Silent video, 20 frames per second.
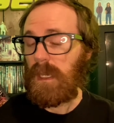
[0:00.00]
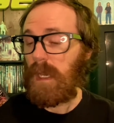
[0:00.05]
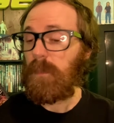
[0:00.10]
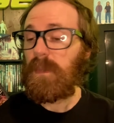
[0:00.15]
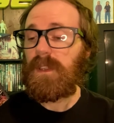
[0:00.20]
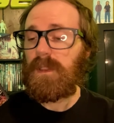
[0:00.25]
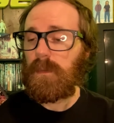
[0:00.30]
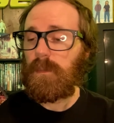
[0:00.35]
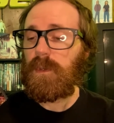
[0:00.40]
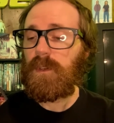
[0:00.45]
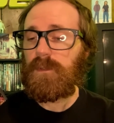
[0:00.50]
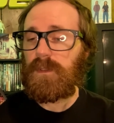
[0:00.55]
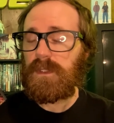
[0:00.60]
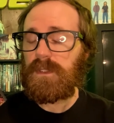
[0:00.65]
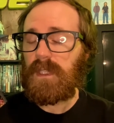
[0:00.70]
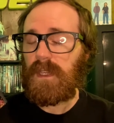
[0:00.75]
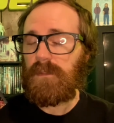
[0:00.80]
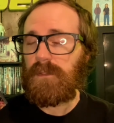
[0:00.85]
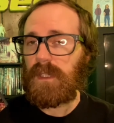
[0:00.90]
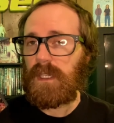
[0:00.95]
I mean, the movie's
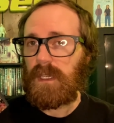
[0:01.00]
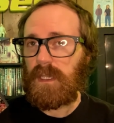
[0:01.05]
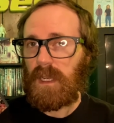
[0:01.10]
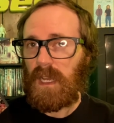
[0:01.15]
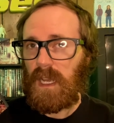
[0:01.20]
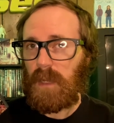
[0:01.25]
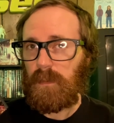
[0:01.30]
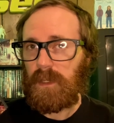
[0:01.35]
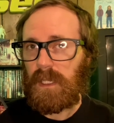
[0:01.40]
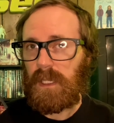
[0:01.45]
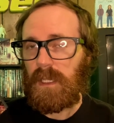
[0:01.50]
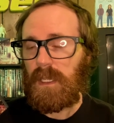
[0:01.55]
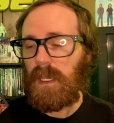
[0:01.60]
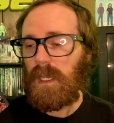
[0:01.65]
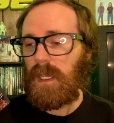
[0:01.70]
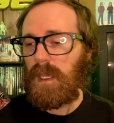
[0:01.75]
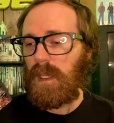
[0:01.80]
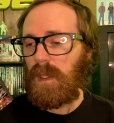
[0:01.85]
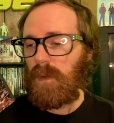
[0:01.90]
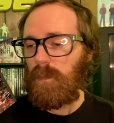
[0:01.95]
definitely a comedy,
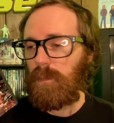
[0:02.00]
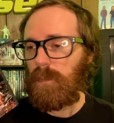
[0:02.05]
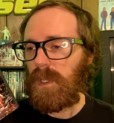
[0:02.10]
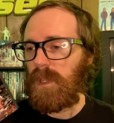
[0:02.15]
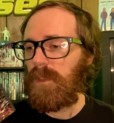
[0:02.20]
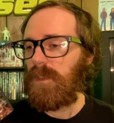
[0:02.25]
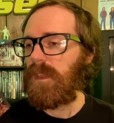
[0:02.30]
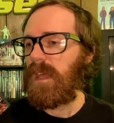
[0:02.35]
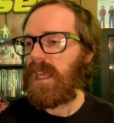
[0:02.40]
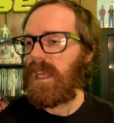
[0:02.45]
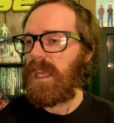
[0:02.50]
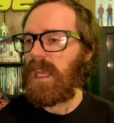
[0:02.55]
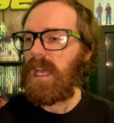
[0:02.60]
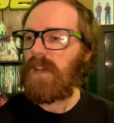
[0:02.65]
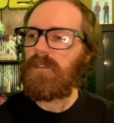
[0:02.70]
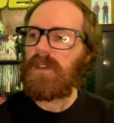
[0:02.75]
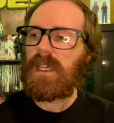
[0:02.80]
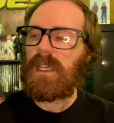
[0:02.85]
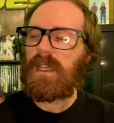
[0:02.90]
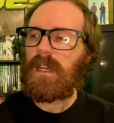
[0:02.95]
but they
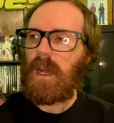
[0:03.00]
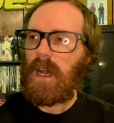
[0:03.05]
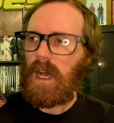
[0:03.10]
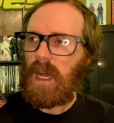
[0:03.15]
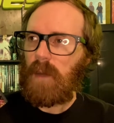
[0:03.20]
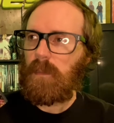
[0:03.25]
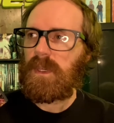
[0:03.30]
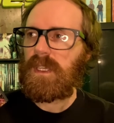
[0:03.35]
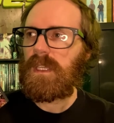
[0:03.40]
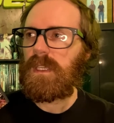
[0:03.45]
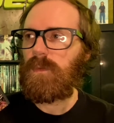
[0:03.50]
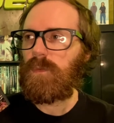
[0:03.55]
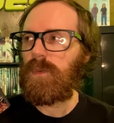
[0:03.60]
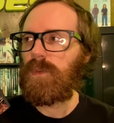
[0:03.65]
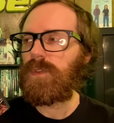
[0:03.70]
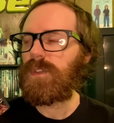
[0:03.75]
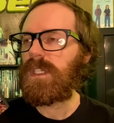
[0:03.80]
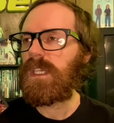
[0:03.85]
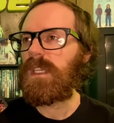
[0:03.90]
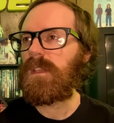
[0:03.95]
have a comedy
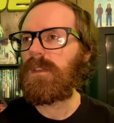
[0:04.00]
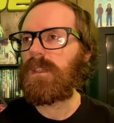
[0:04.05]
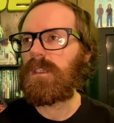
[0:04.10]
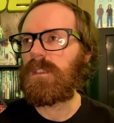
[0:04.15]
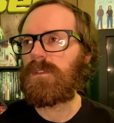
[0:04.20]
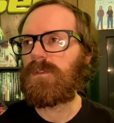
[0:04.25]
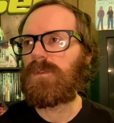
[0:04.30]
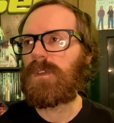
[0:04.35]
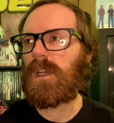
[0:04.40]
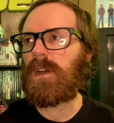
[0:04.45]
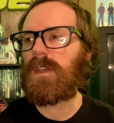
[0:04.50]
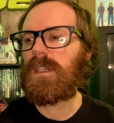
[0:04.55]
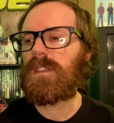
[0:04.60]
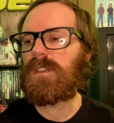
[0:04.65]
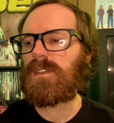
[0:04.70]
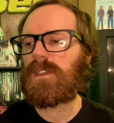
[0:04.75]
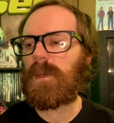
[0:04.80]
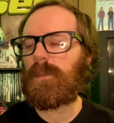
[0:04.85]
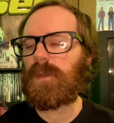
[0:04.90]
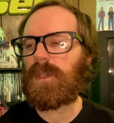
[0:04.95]
routine that is very
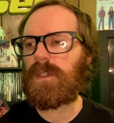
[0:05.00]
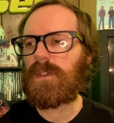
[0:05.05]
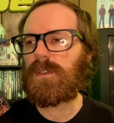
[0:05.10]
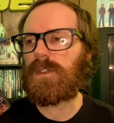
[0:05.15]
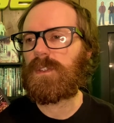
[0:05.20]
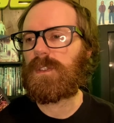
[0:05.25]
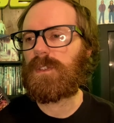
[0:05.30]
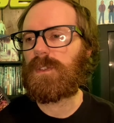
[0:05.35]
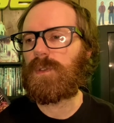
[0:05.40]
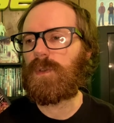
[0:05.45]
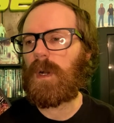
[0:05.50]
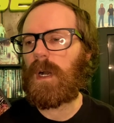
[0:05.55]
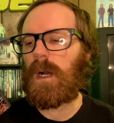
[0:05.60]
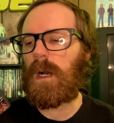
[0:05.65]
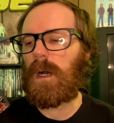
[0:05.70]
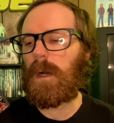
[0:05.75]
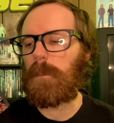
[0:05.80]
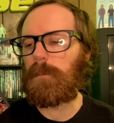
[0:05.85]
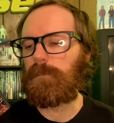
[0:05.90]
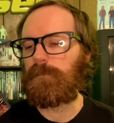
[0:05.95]
similar to...
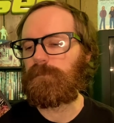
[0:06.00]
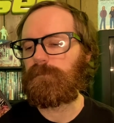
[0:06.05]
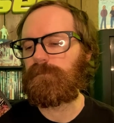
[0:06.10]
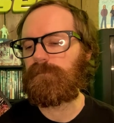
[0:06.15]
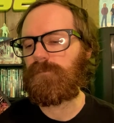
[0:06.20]
Um,